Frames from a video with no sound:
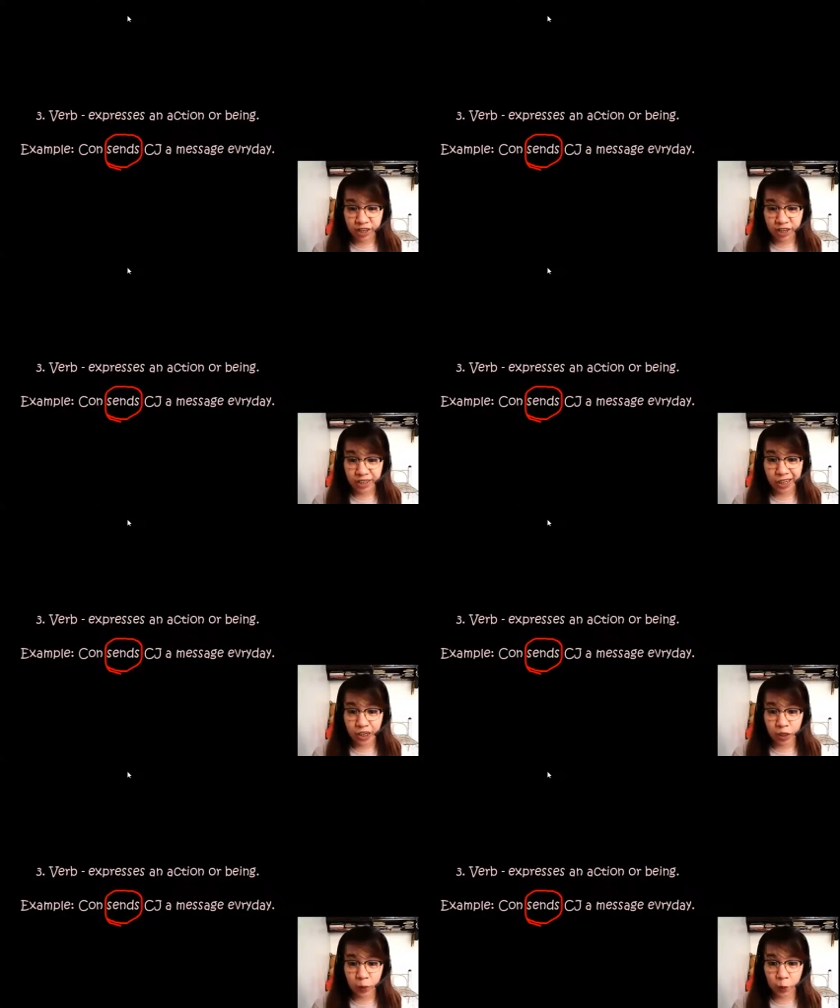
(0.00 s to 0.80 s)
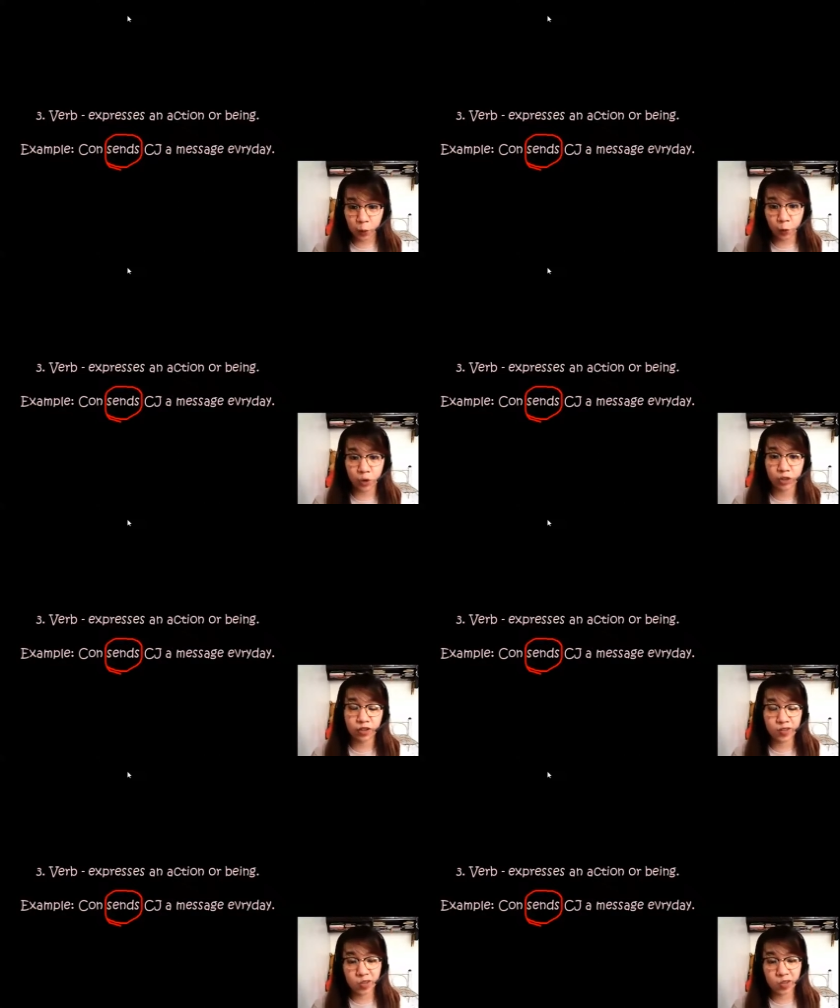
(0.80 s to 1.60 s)
Okay, what
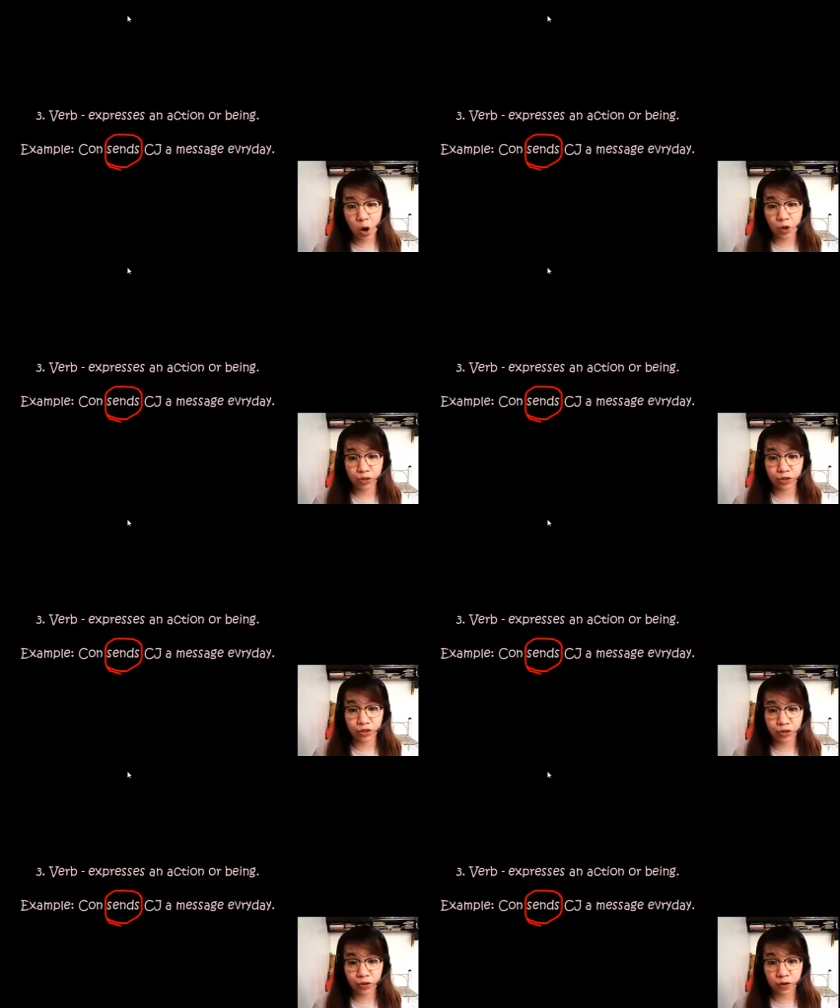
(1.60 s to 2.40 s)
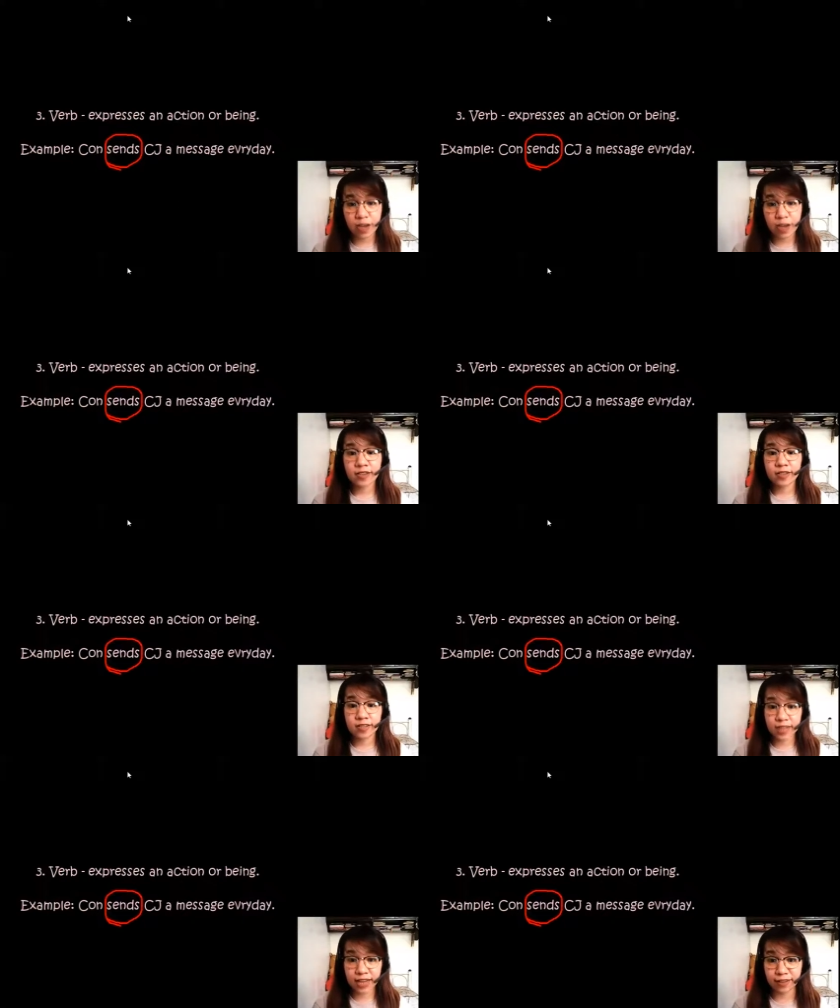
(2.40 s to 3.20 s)
does con do?
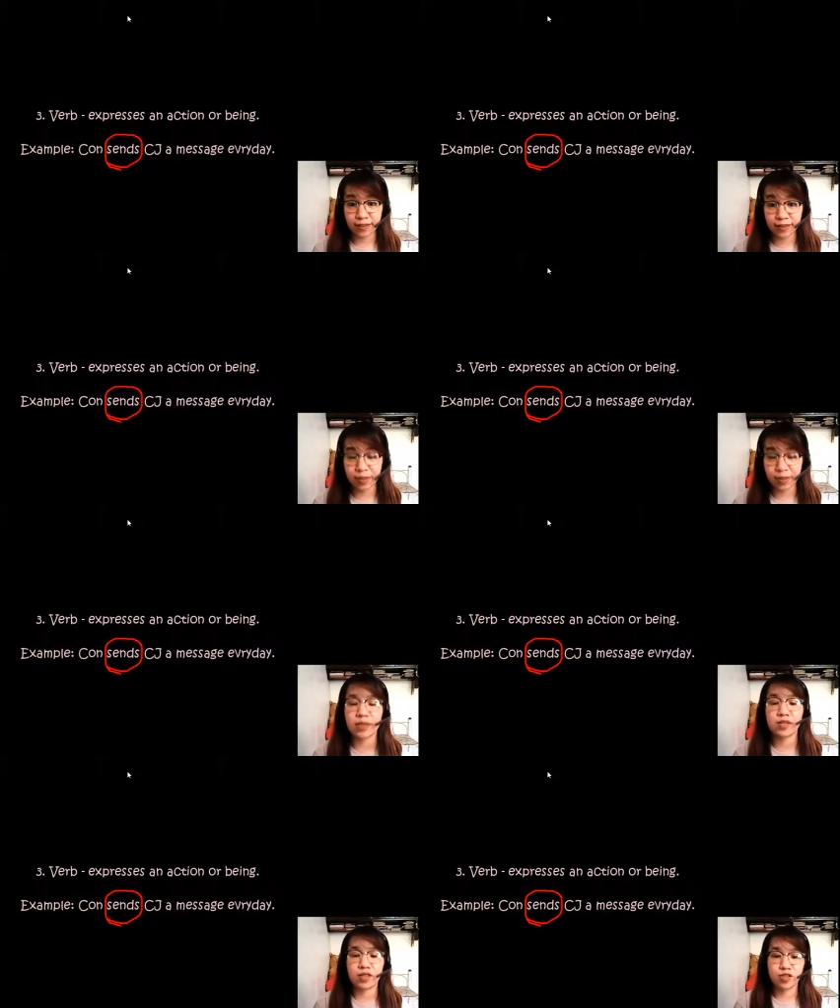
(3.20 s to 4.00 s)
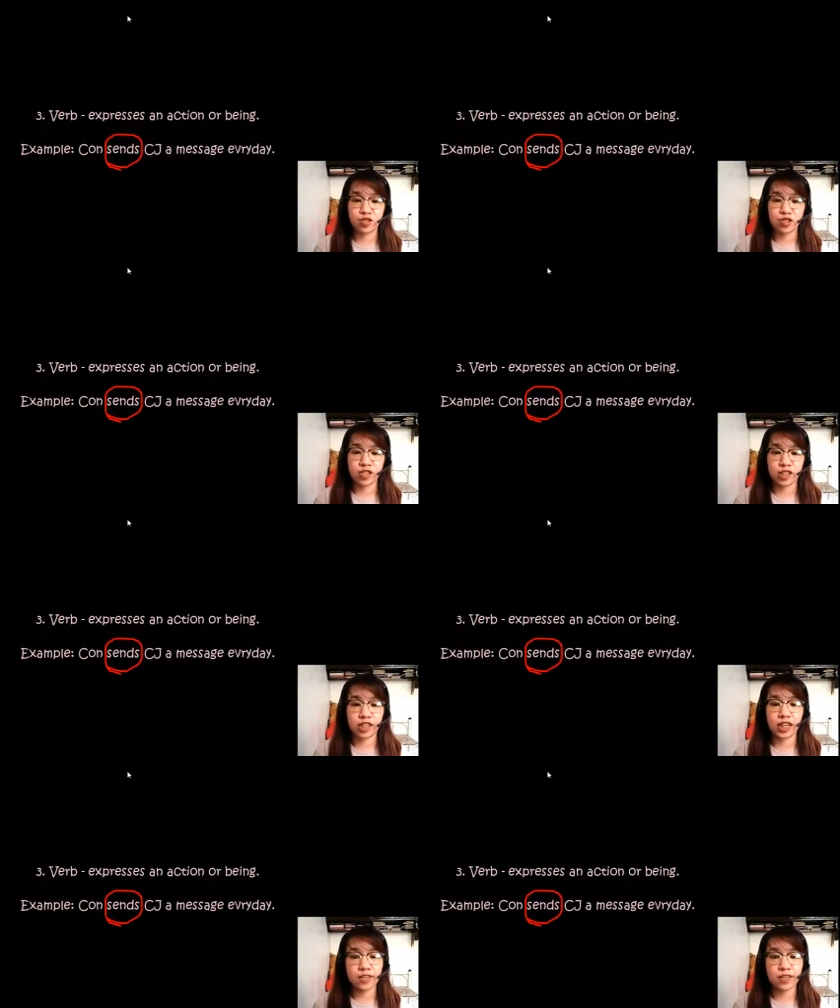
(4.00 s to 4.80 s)
Sends a message.
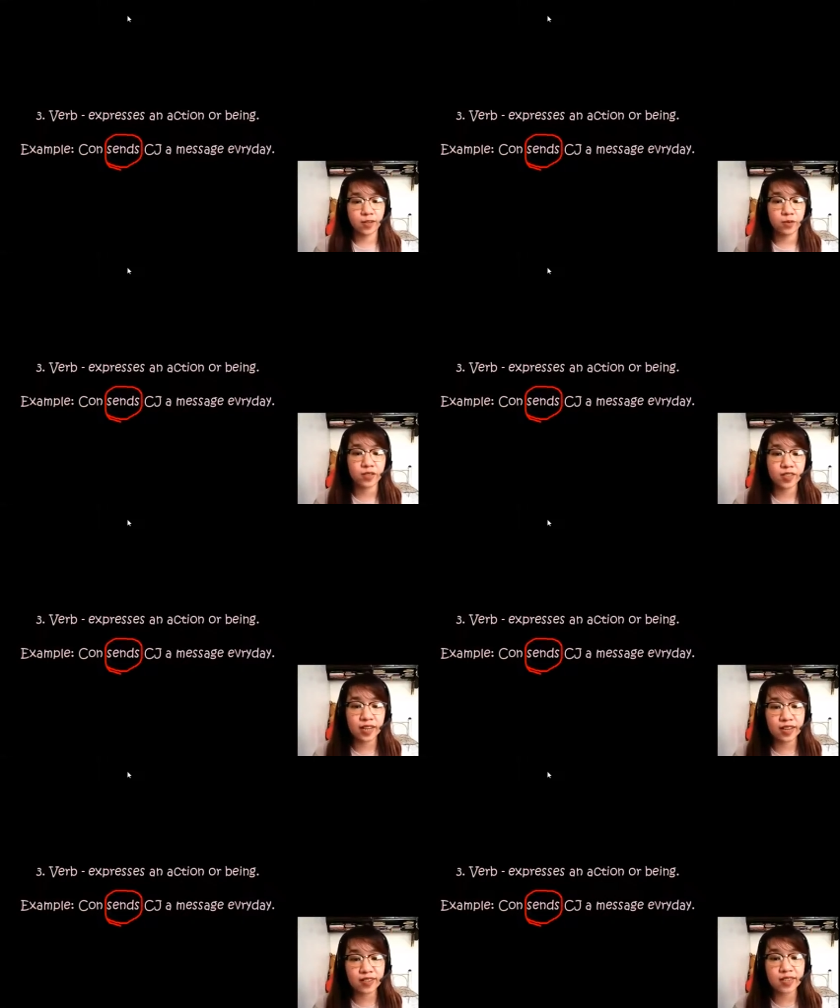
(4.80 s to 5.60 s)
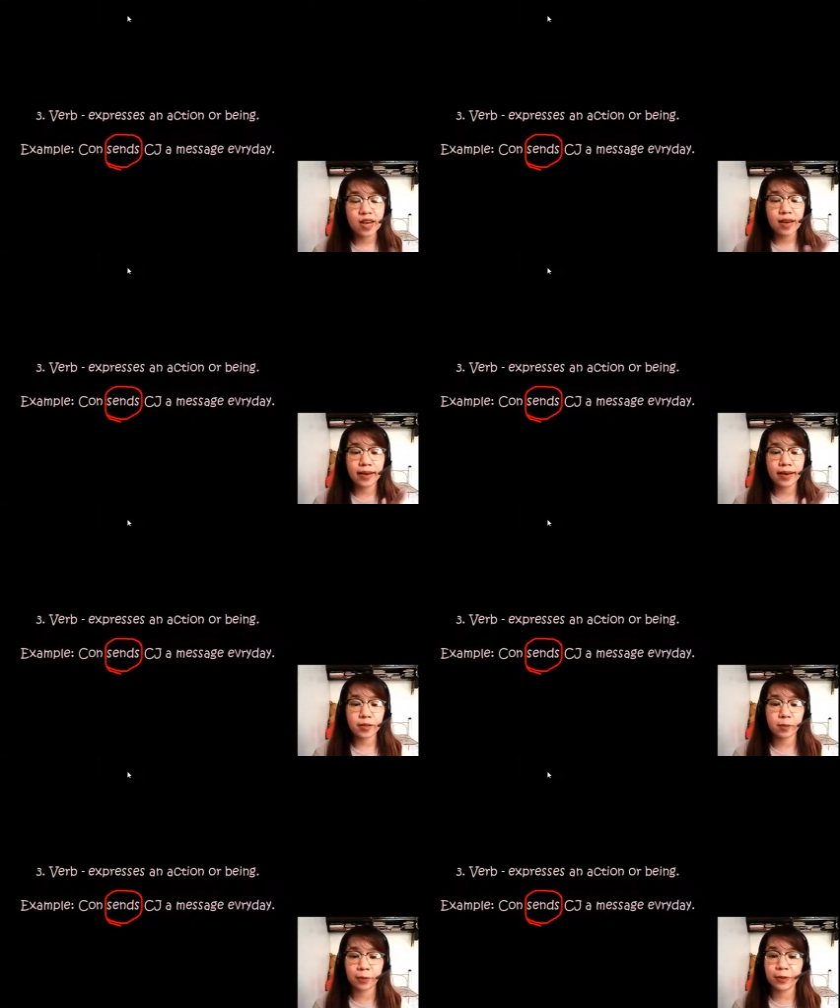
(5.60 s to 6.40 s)
Okay, so sends
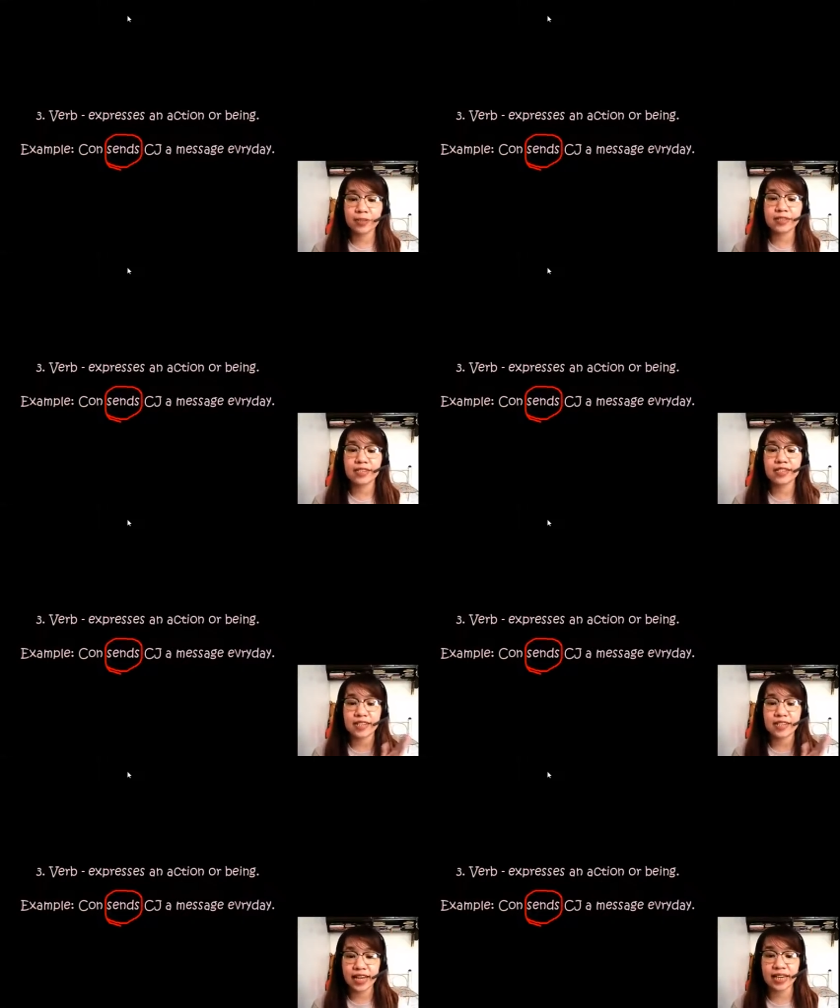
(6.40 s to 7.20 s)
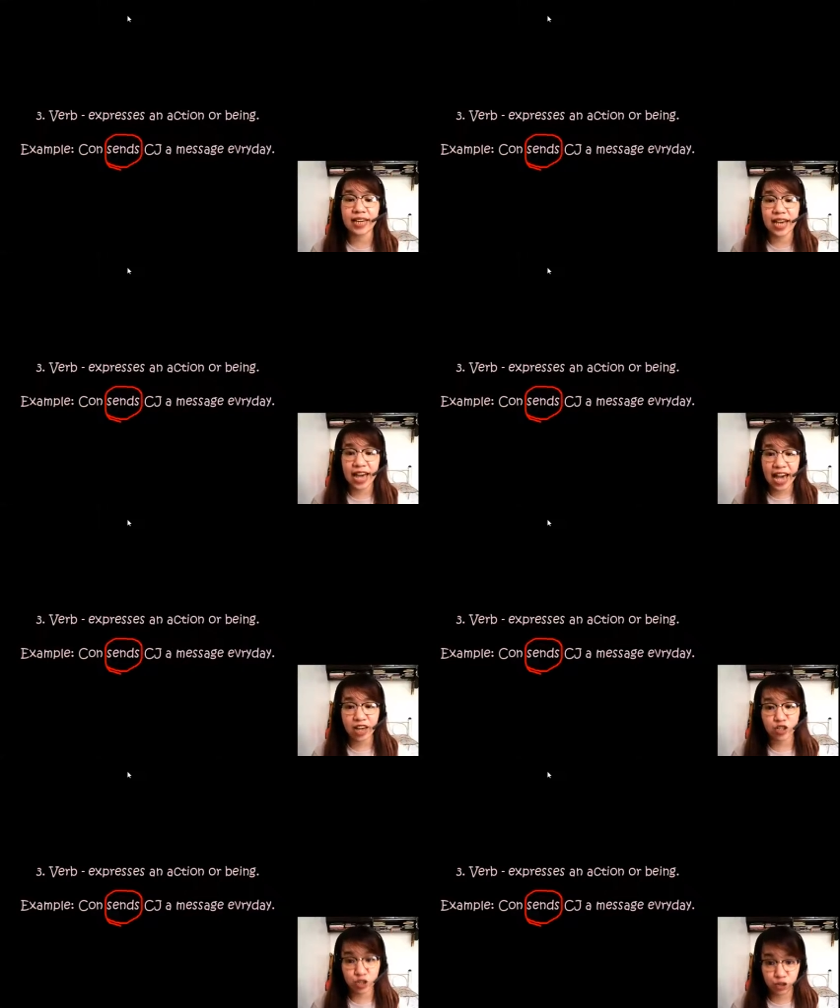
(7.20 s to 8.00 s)
expresses an
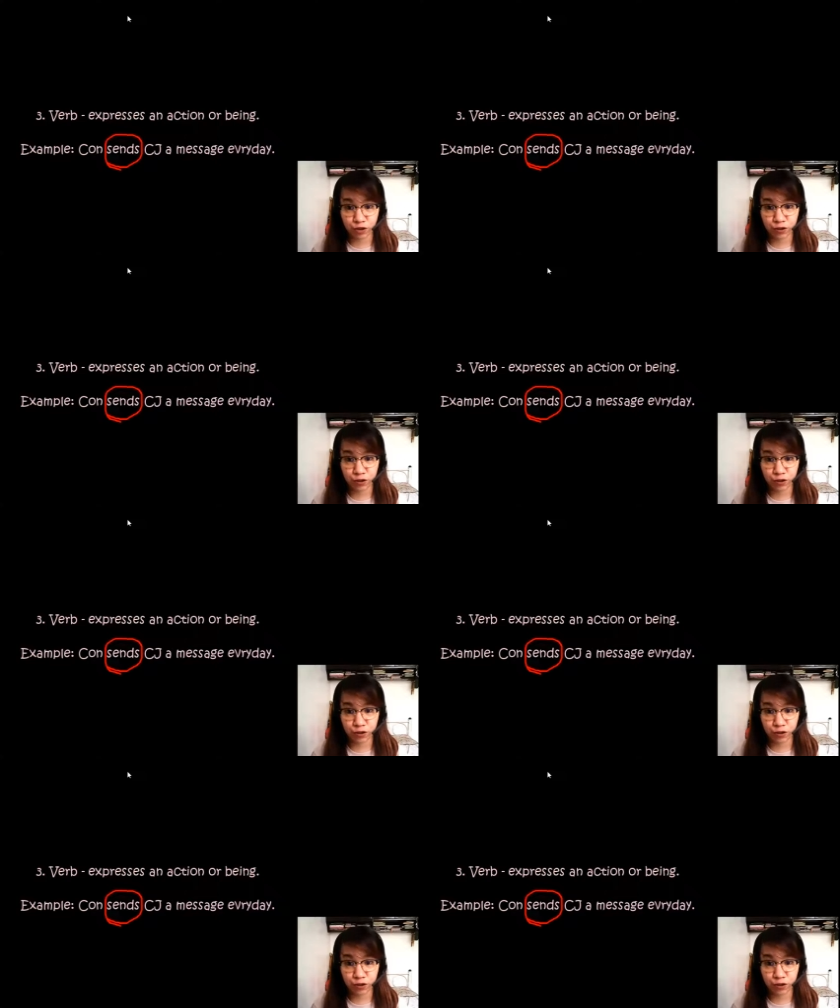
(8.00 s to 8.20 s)
action.